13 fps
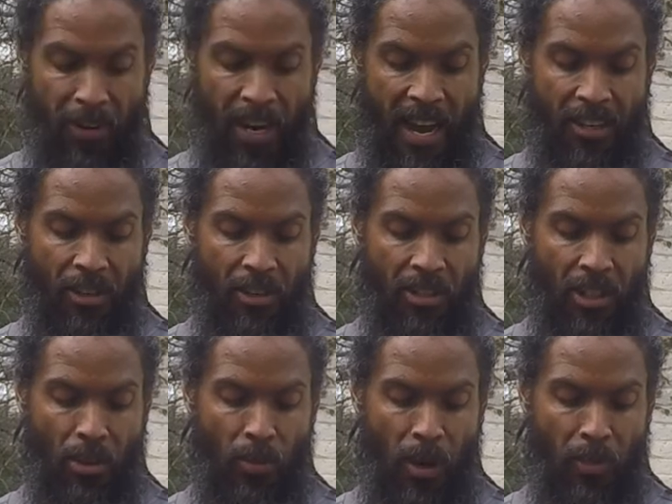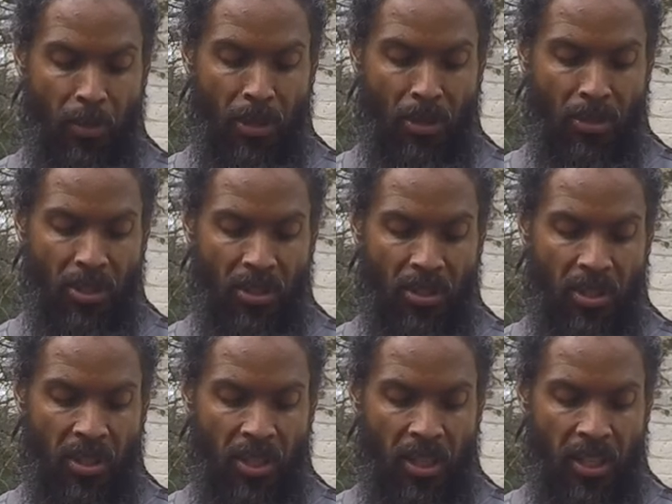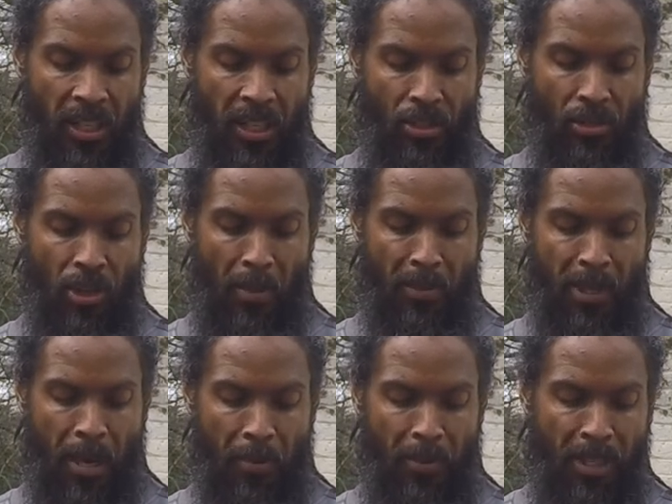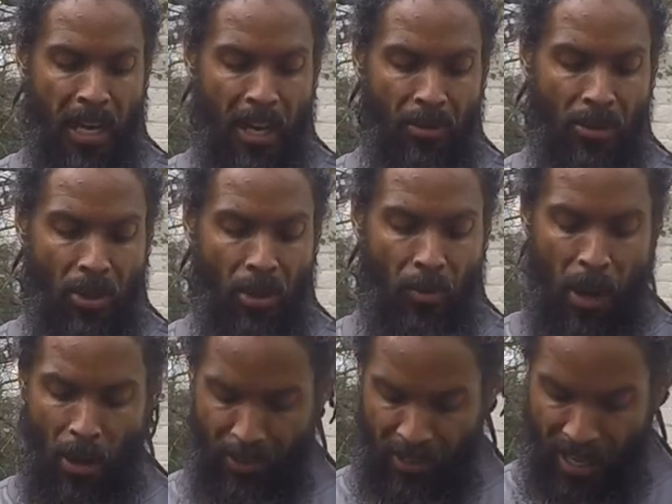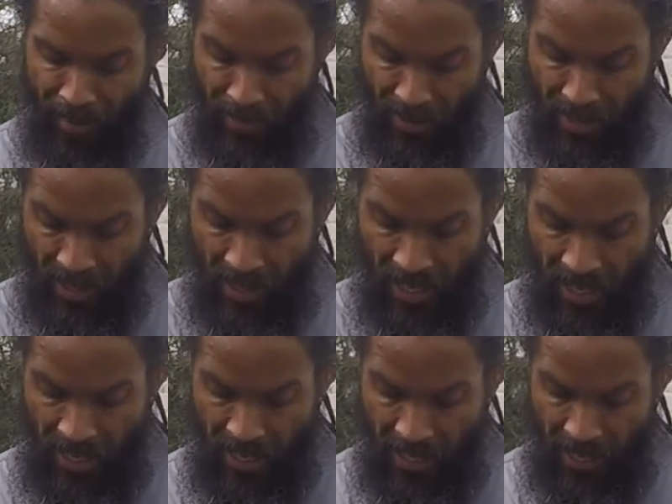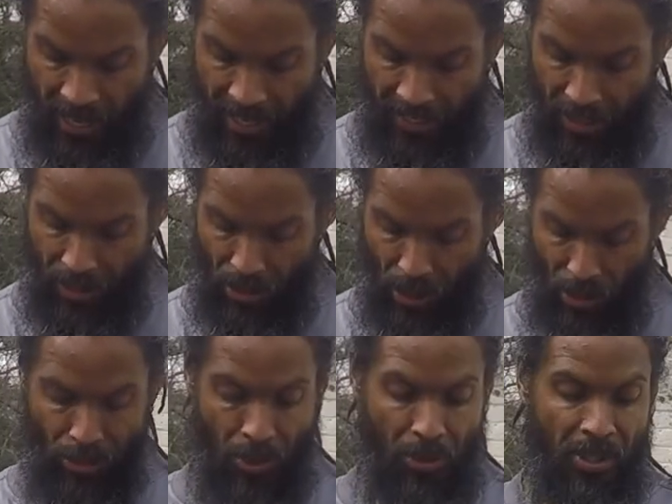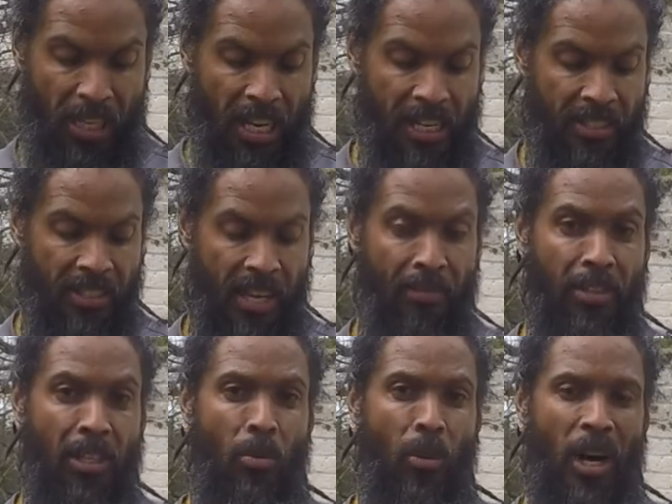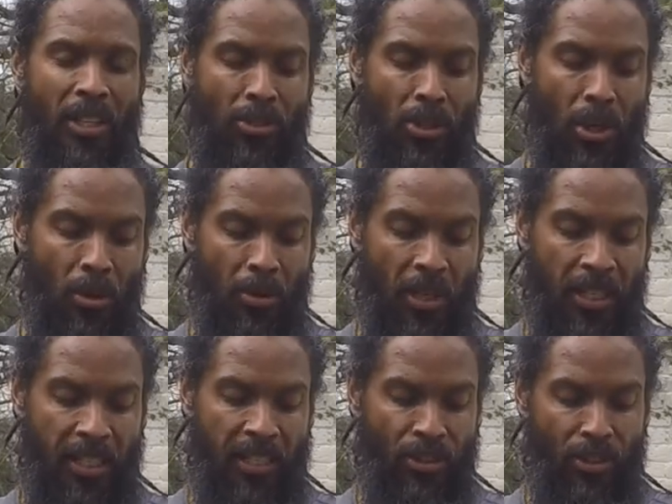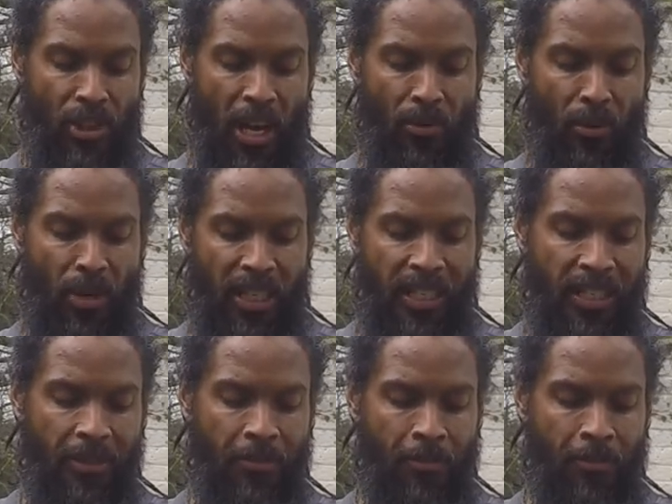accurate, this one, because it's jumping up and down. So about 70. And this is also saying 71. So generally,